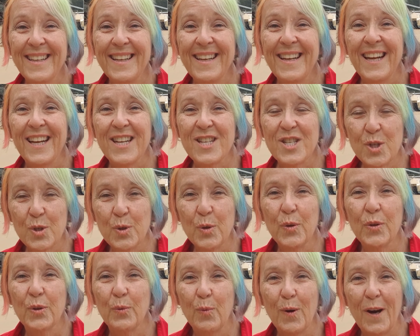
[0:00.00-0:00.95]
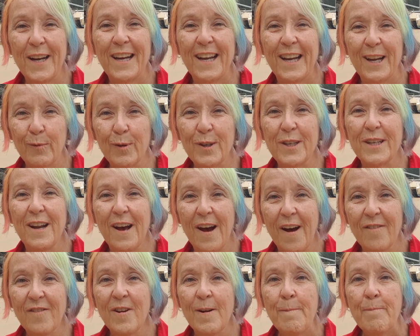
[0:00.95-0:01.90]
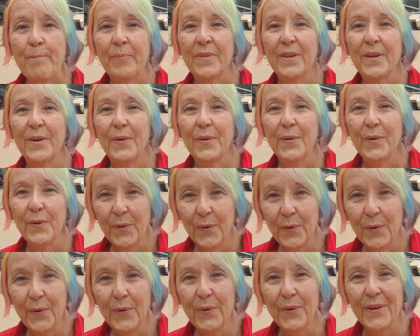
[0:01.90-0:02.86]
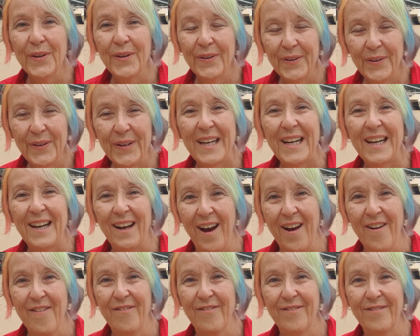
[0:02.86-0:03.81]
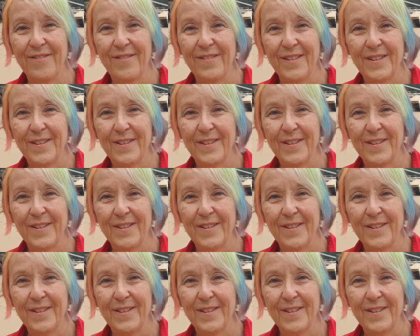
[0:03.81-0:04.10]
he saw the one he would love all her life.